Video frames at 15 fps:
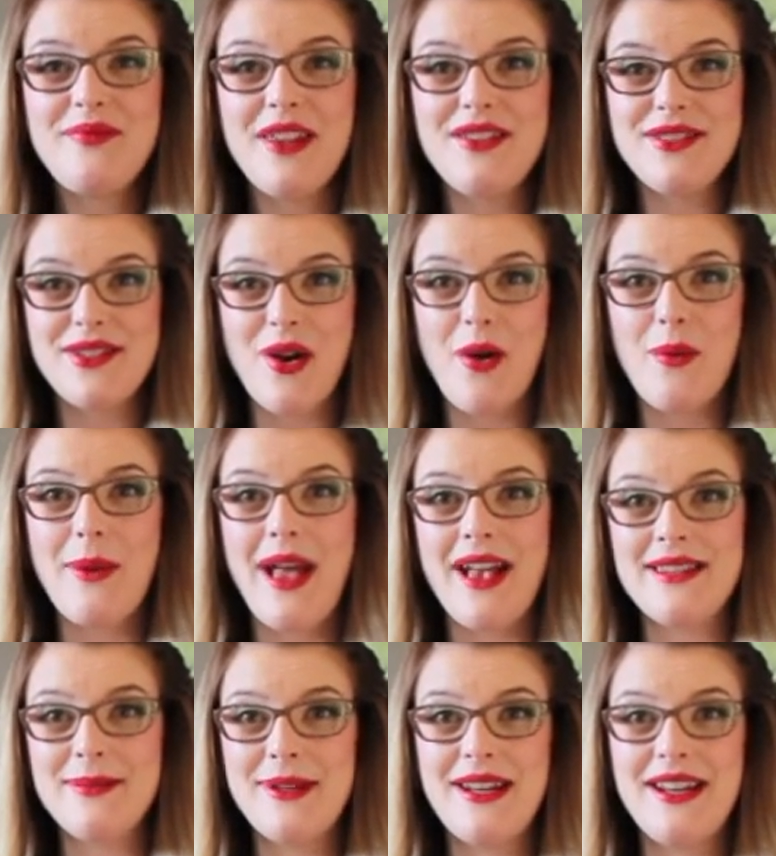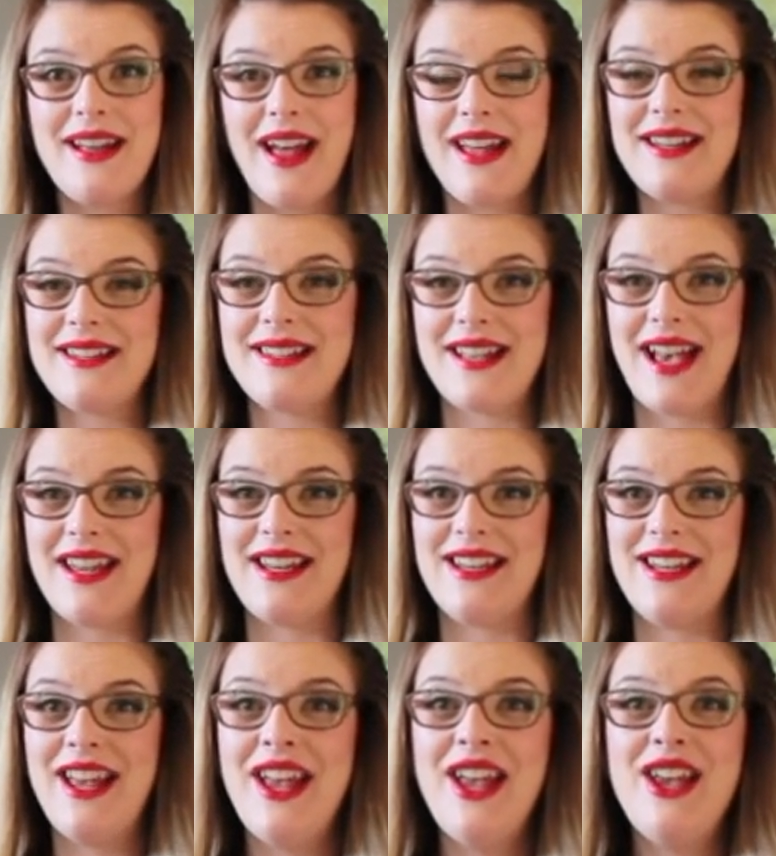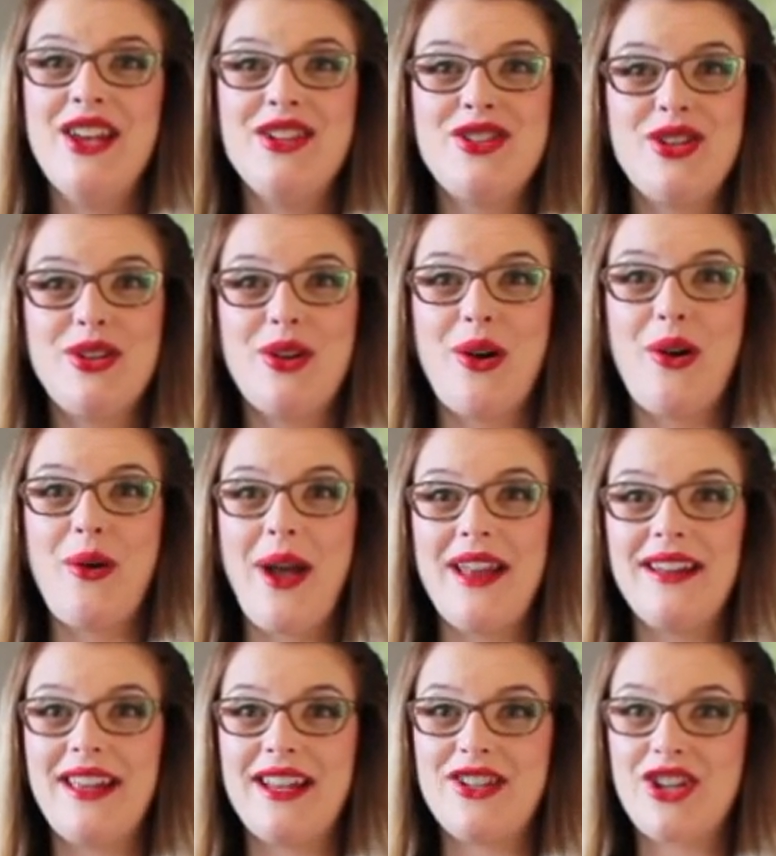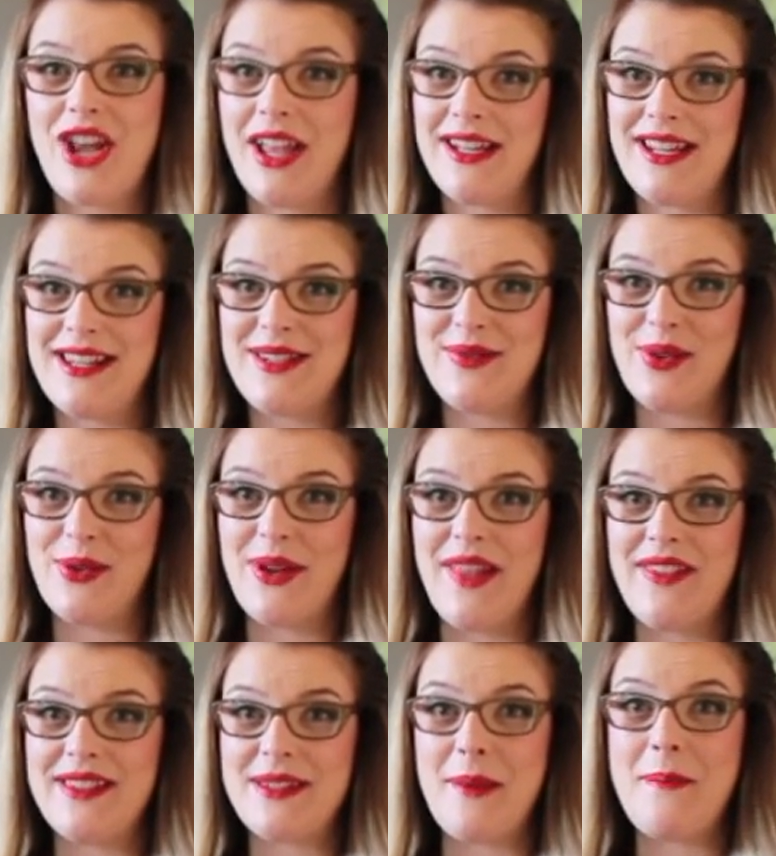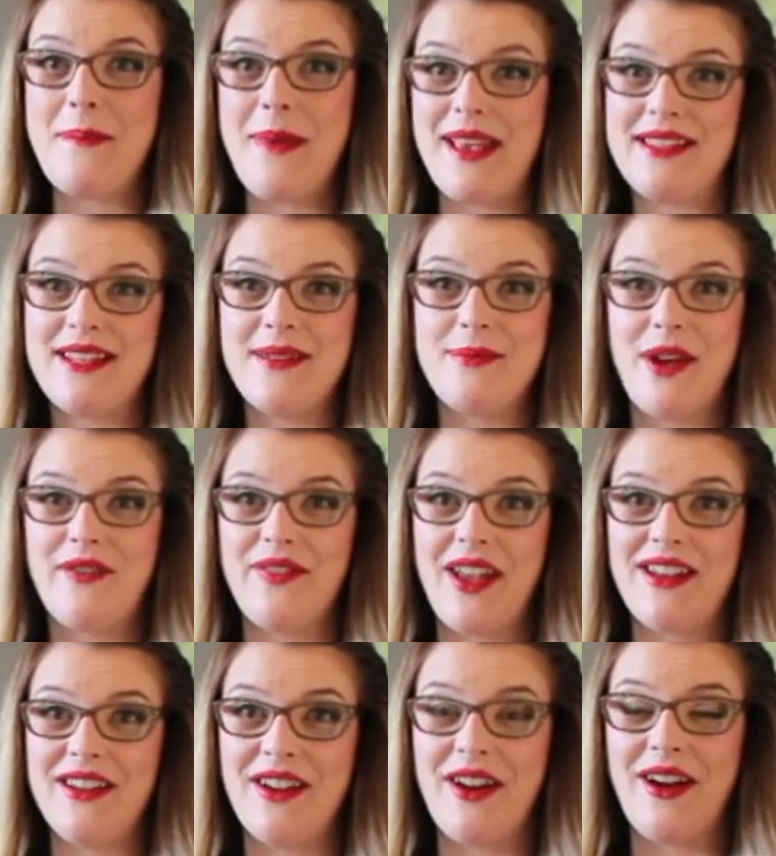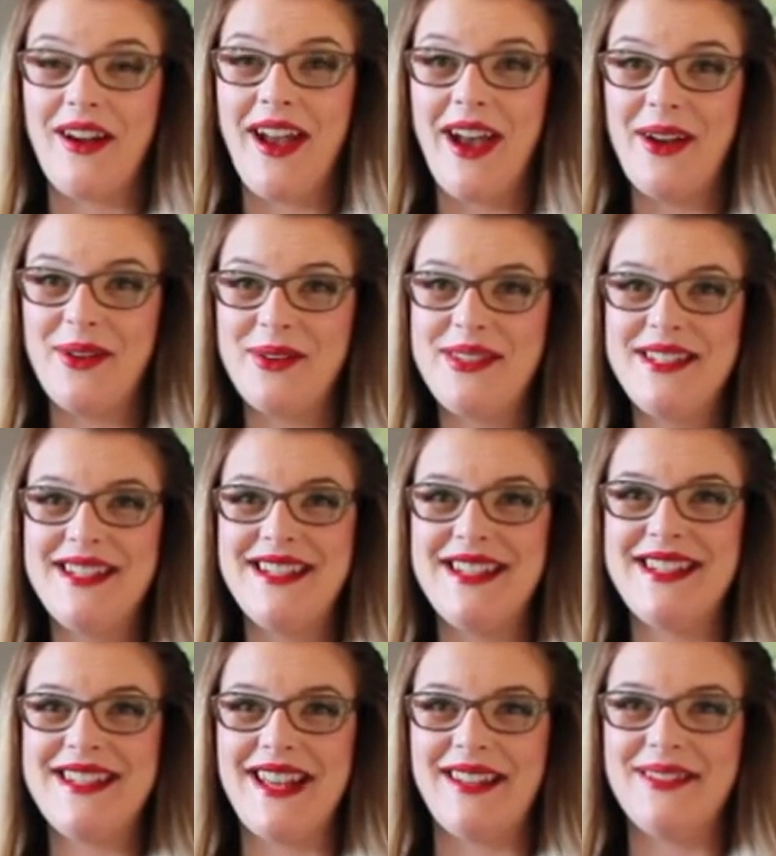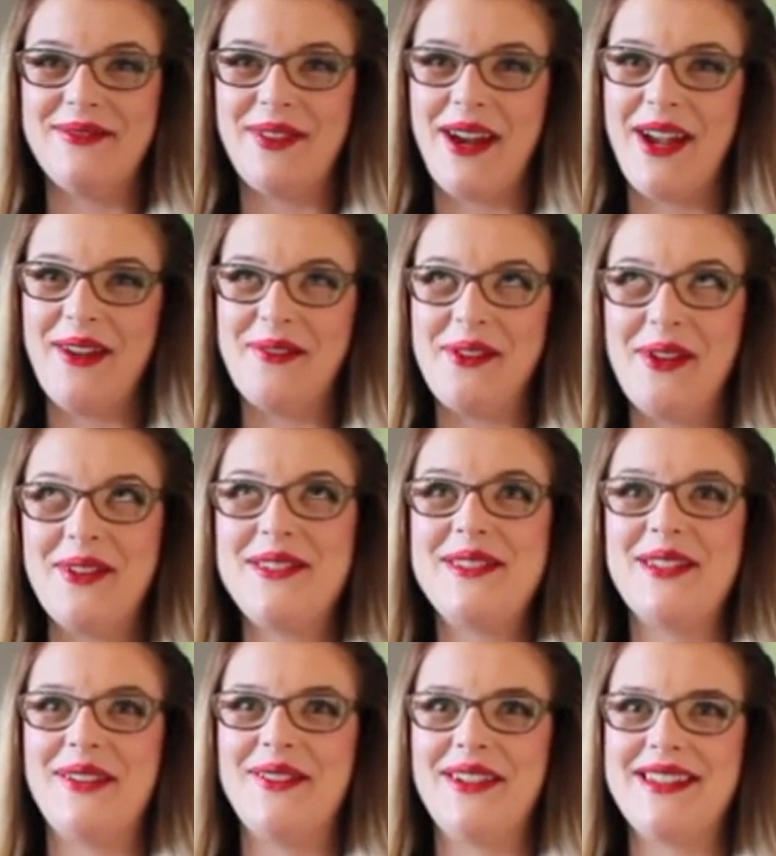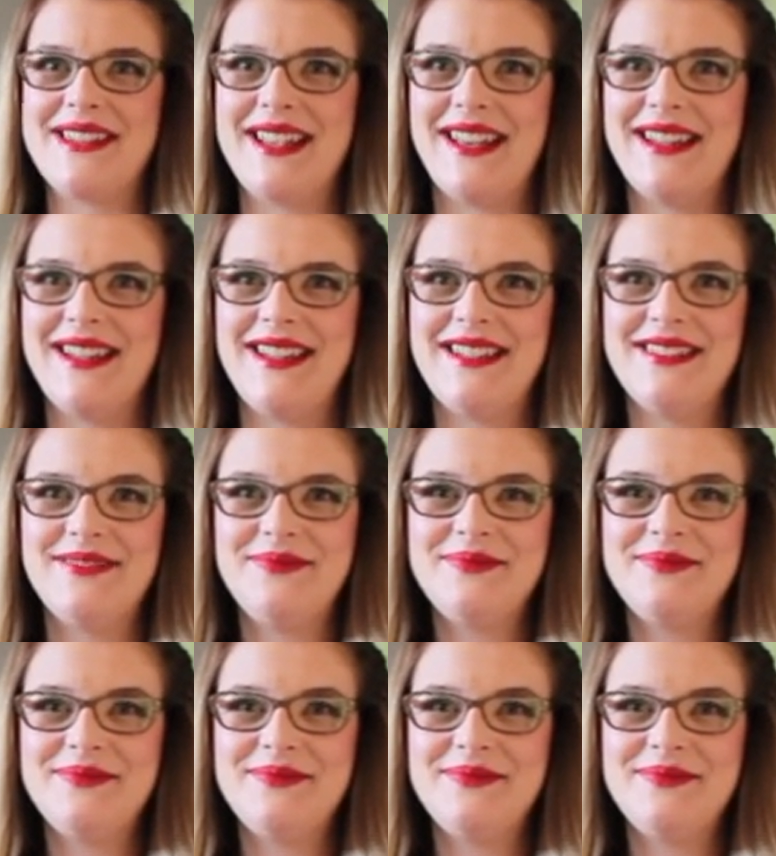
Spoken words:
So my husband and I decided to go and get Chinese food at this amazing buffet near our house to celebrate. We were so excited.